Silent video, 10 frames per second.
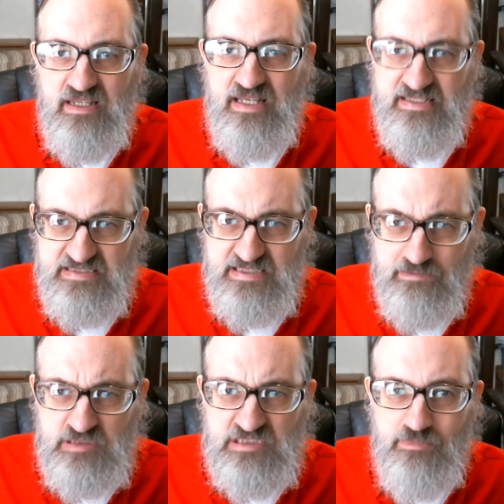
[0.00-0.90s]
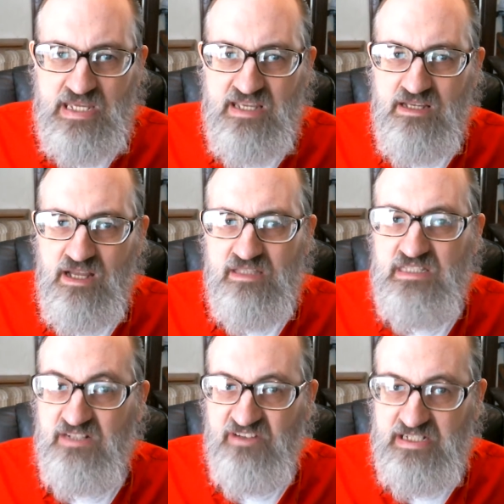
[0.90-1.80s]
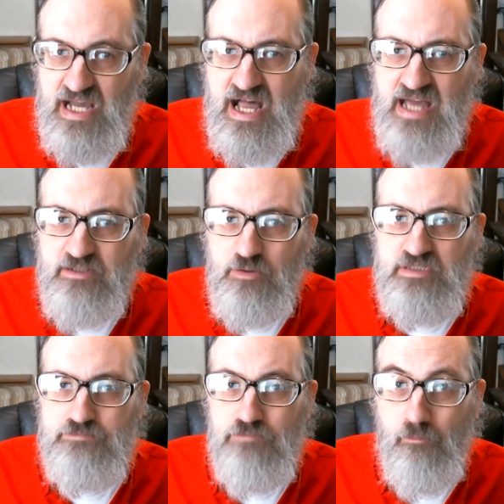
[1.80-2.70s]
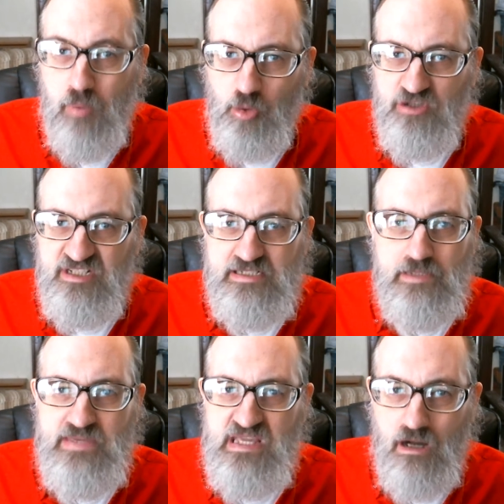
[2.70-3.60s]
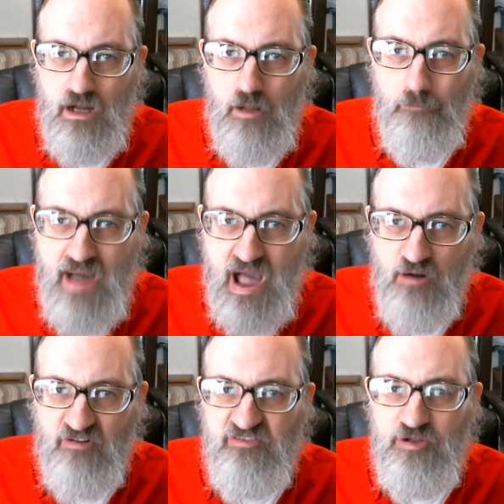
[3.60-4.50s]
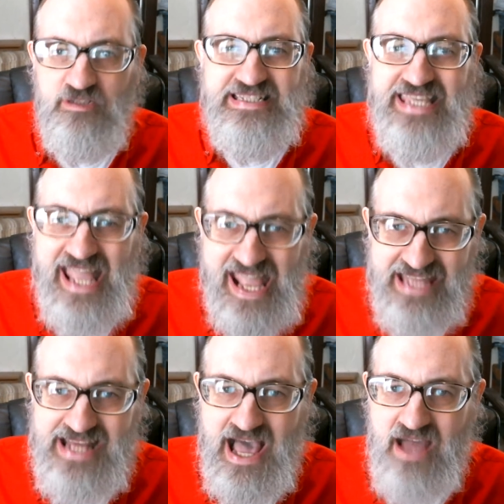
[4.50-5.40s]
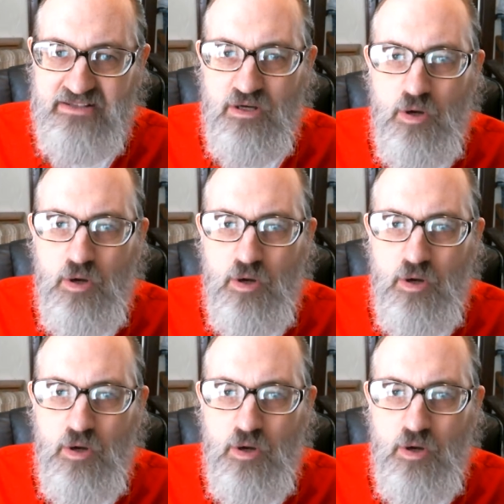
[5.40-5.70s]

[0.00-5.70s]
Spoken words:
It seems to me that if a God who is purported to be all-powerful cannot